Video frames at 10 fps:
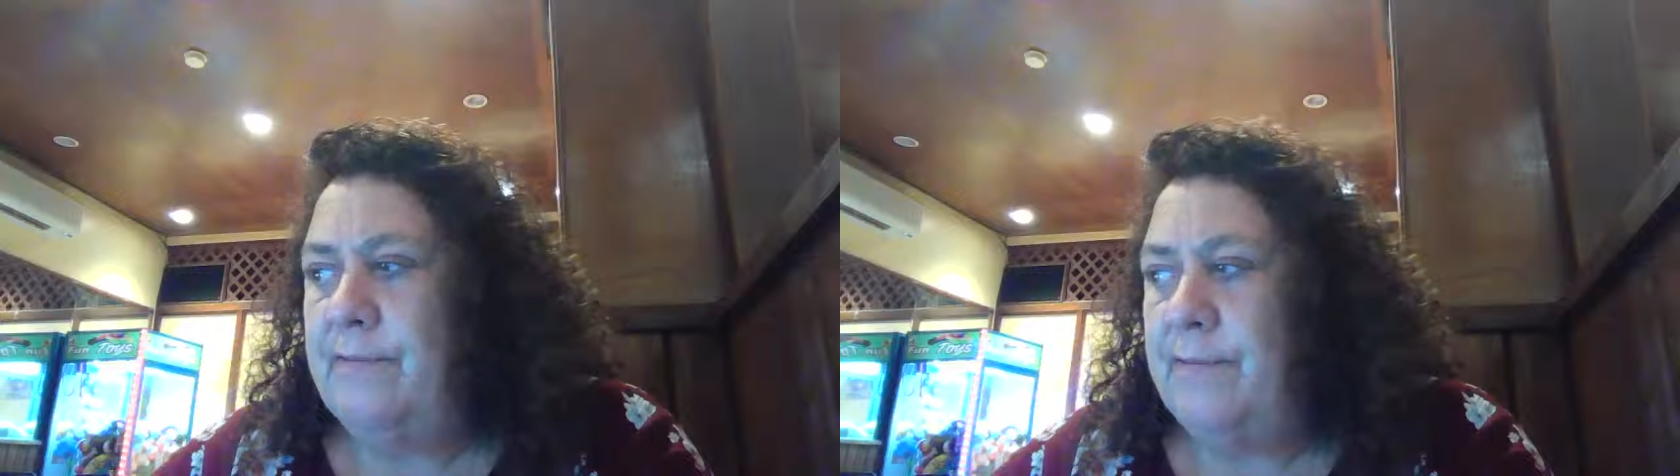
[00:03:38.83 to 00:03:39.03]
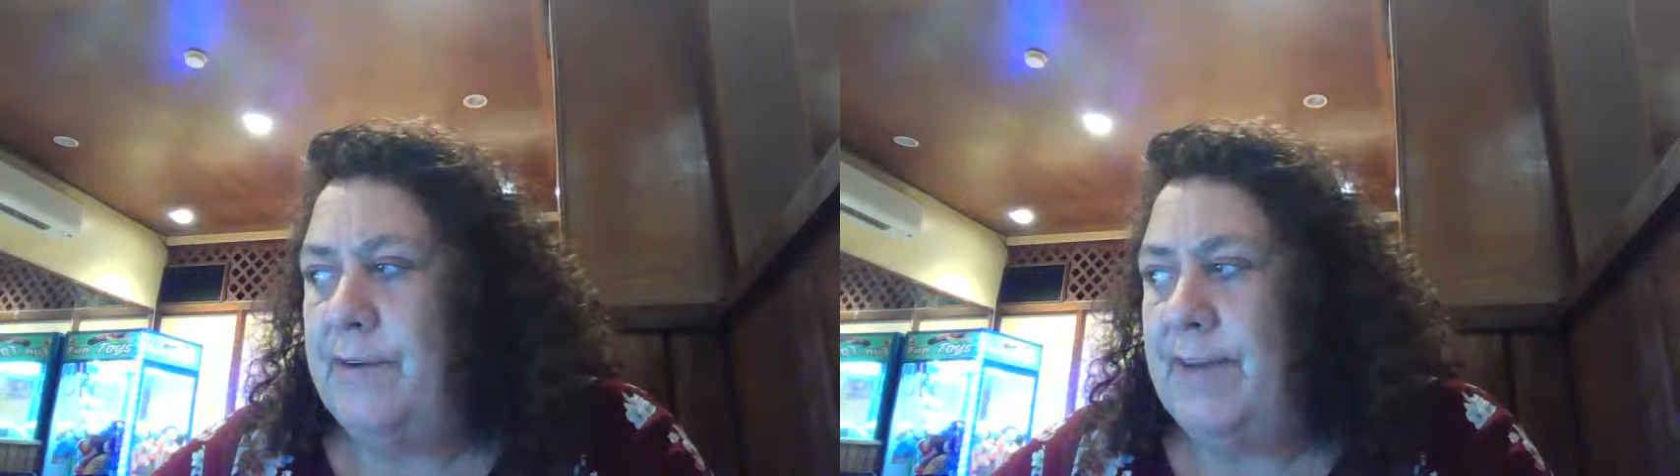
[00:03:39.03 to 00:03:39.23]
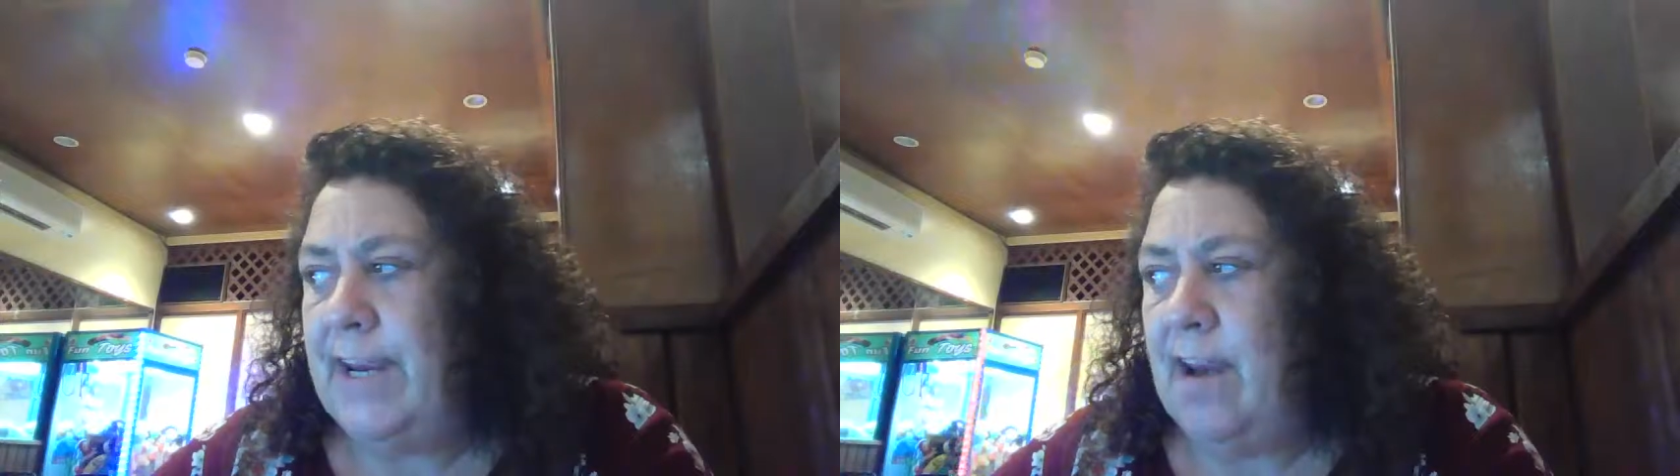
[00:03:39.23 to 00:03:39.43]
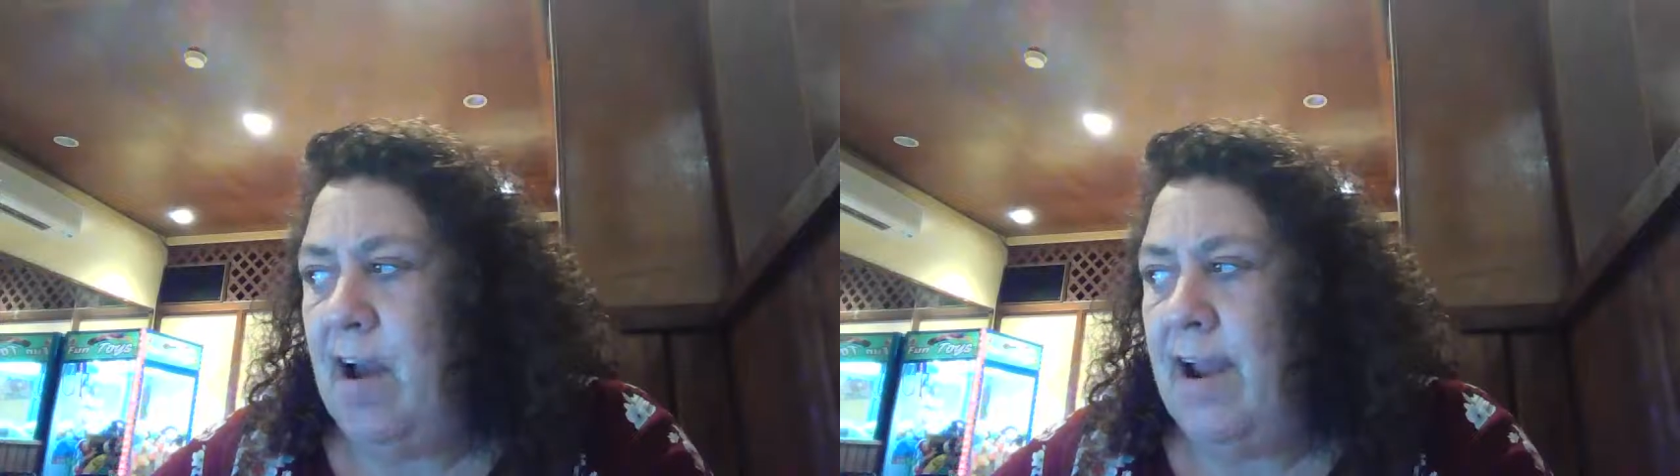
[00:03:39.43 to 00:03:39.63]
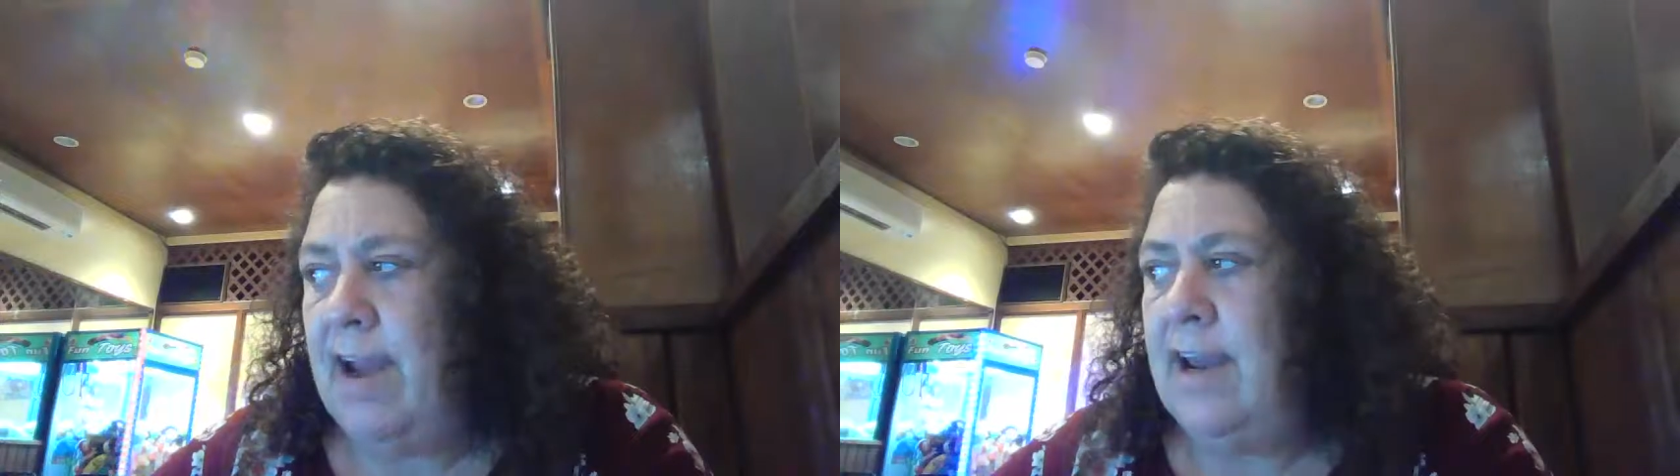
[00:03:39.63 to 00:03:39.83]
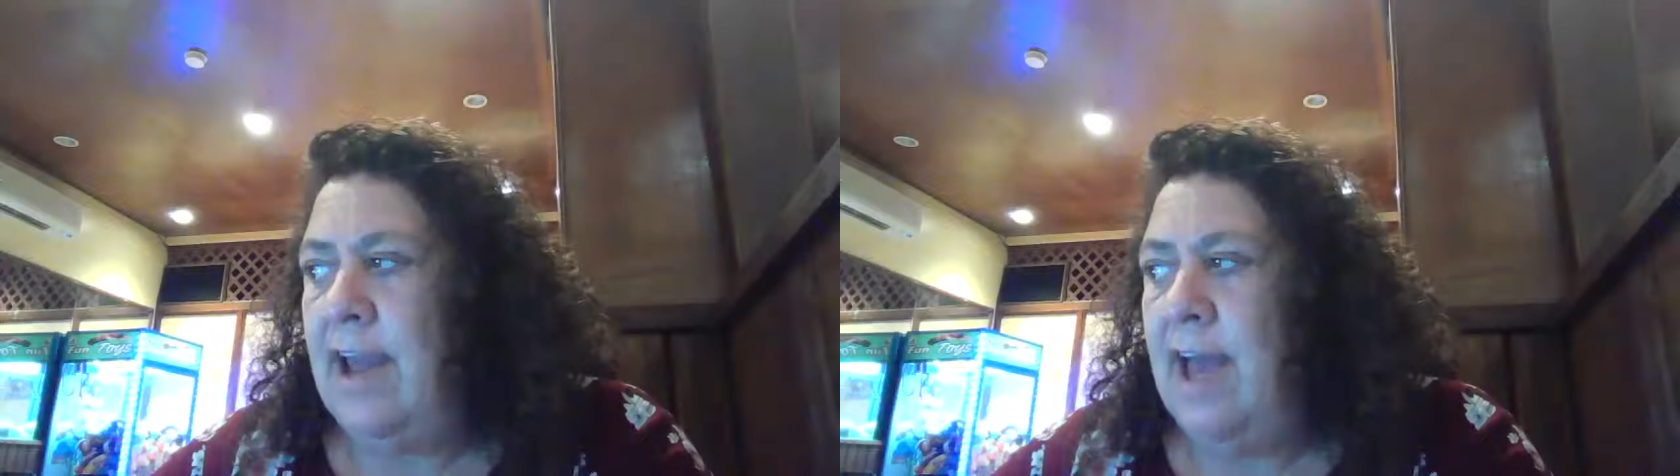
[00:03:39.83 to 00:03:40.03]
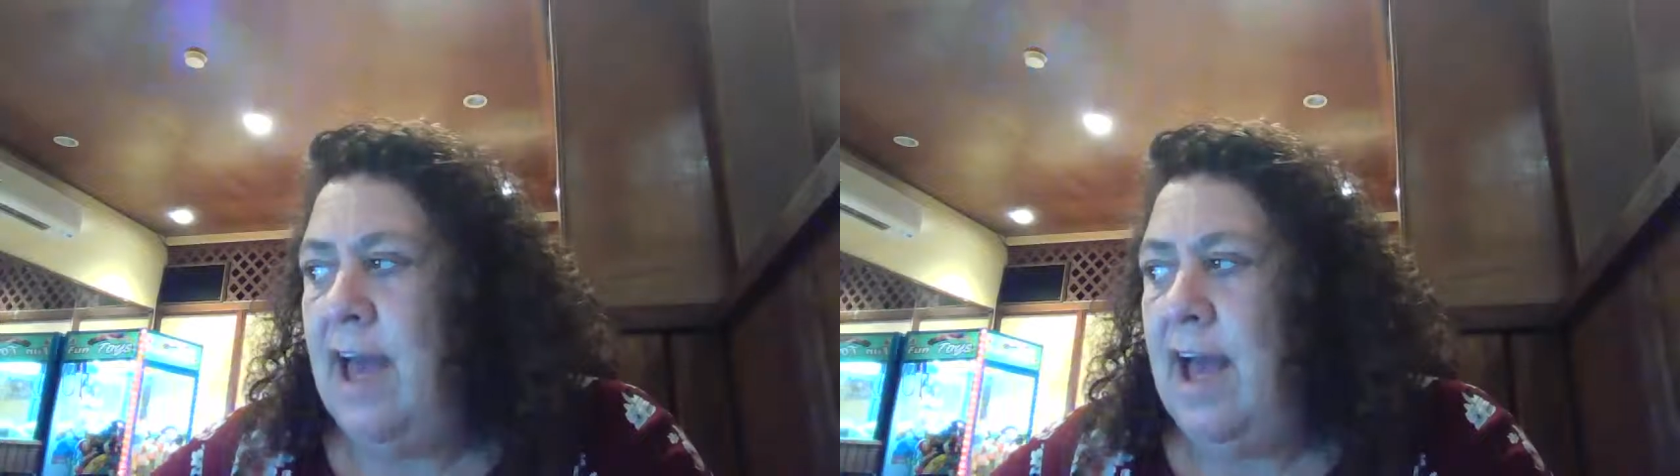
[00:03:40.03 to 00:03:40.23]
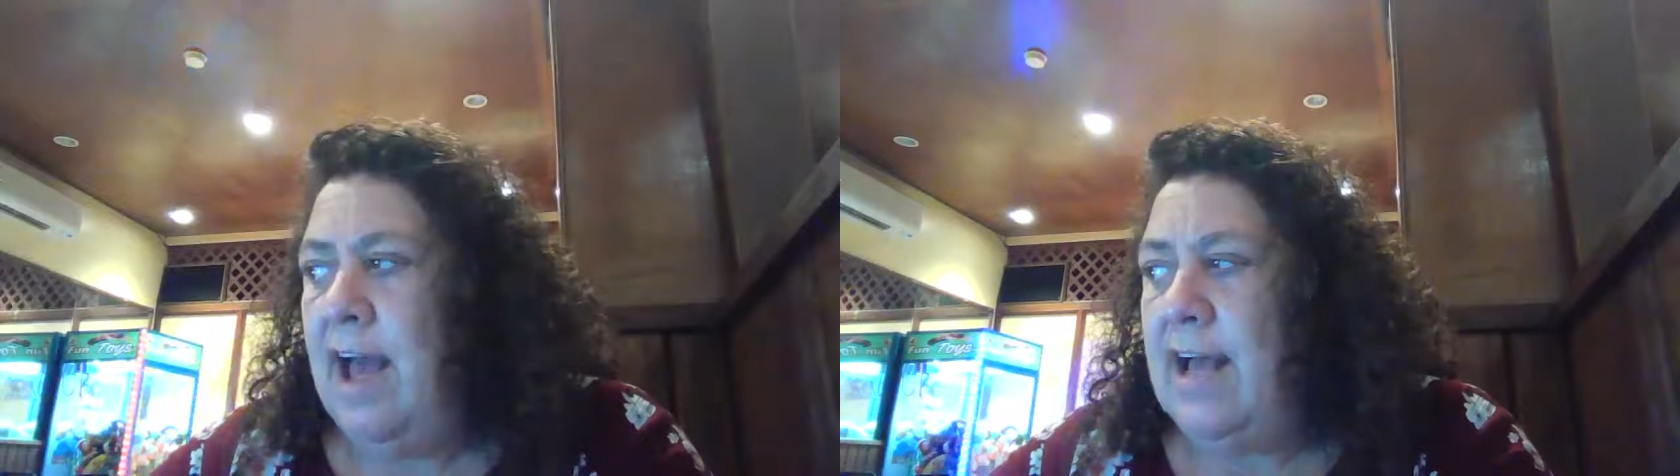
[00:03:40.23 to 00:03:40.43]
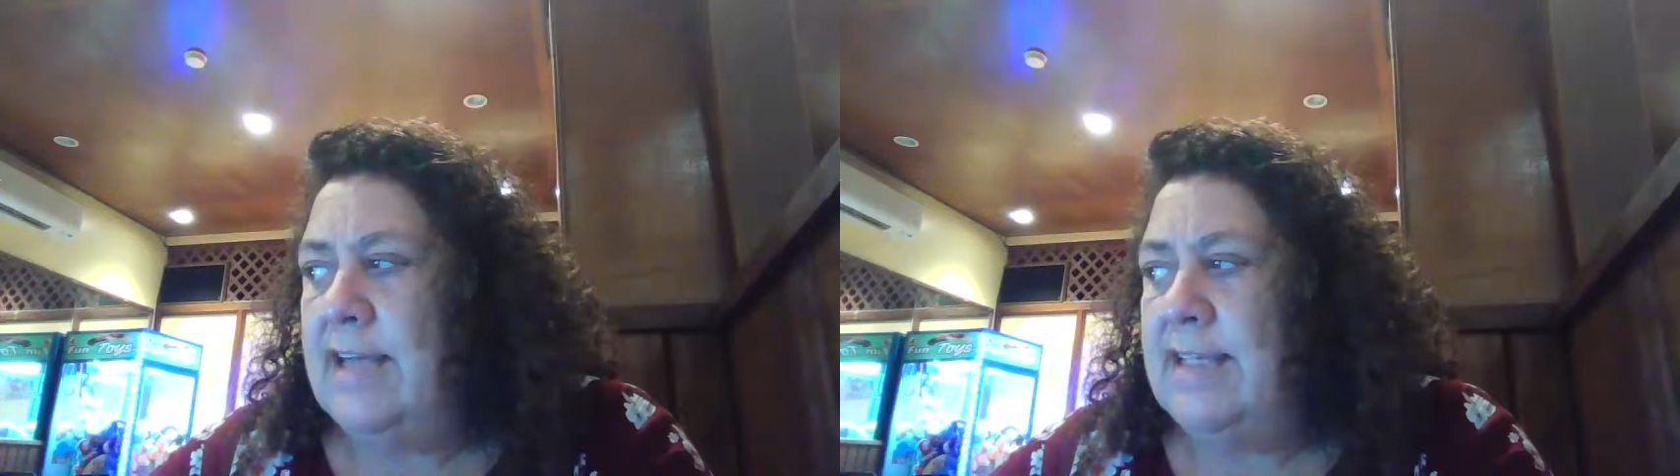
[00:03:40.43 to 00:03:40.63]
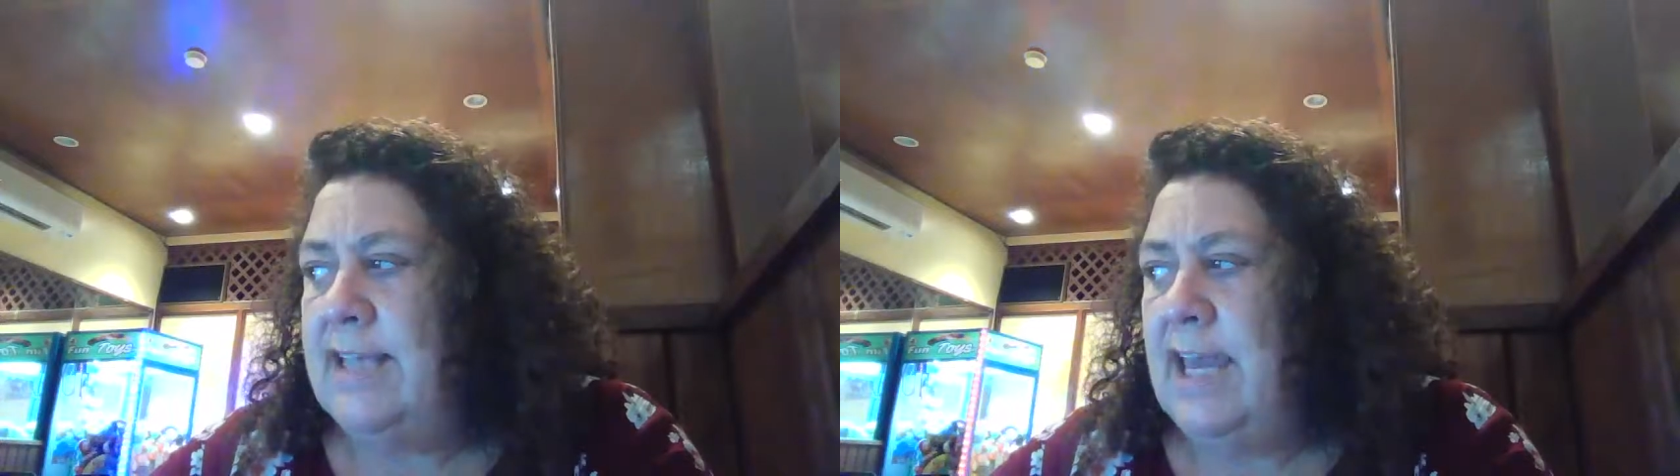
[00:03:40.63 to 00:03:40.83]
59, a
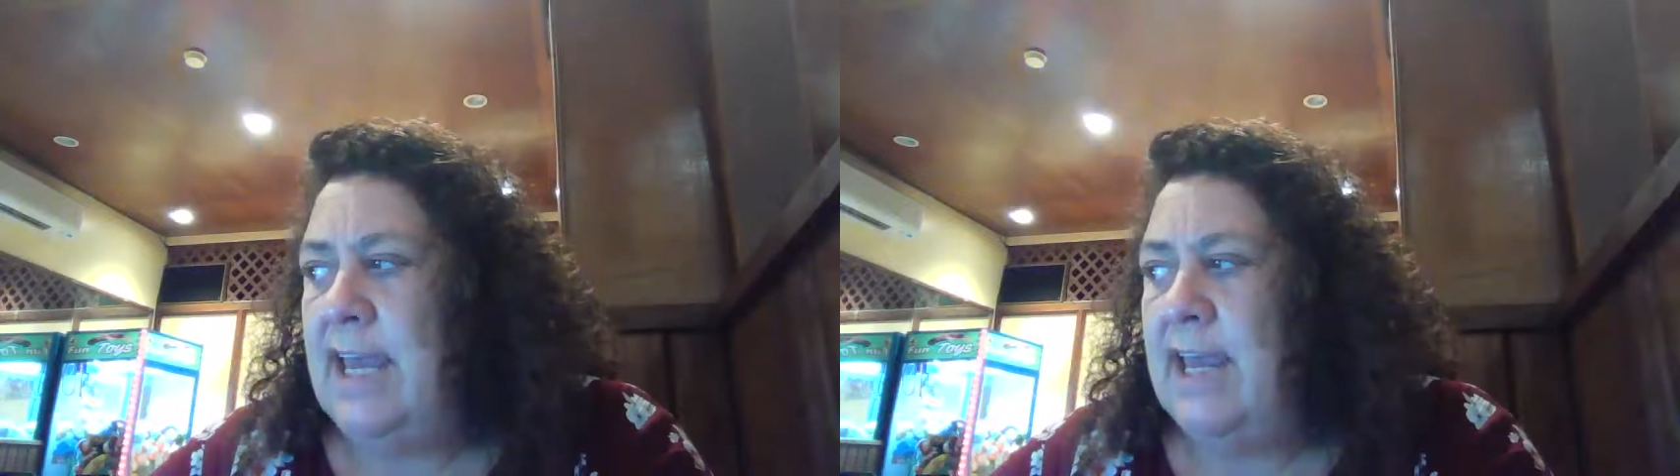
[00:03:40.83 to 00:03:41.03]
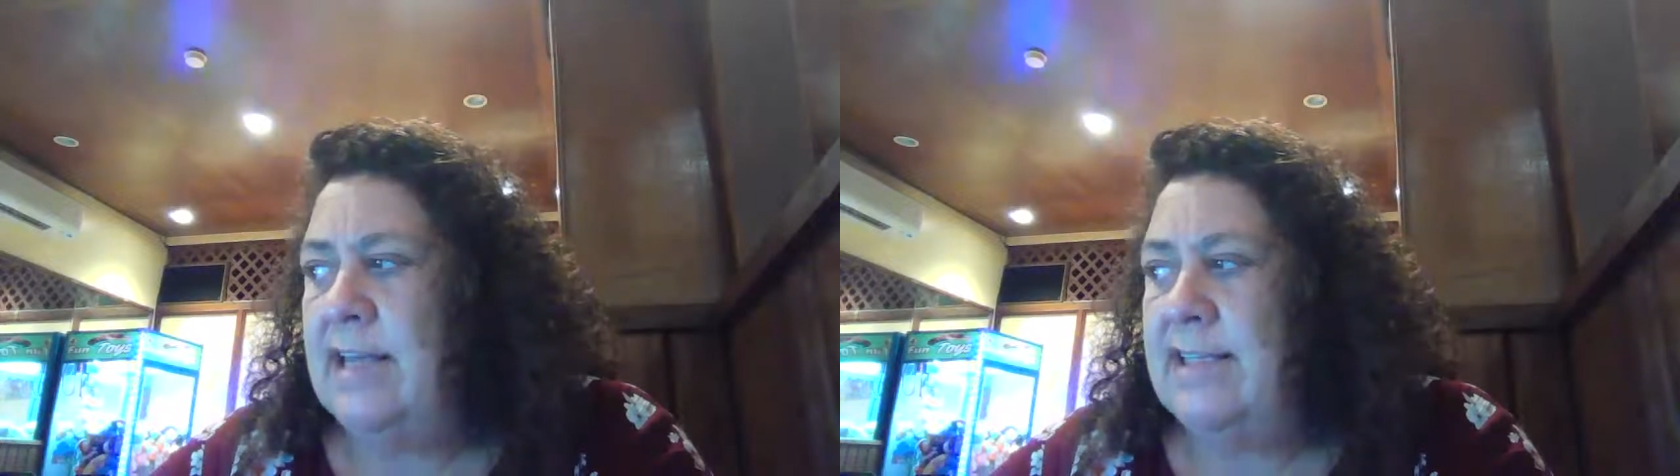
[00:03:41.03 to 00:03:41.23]
C,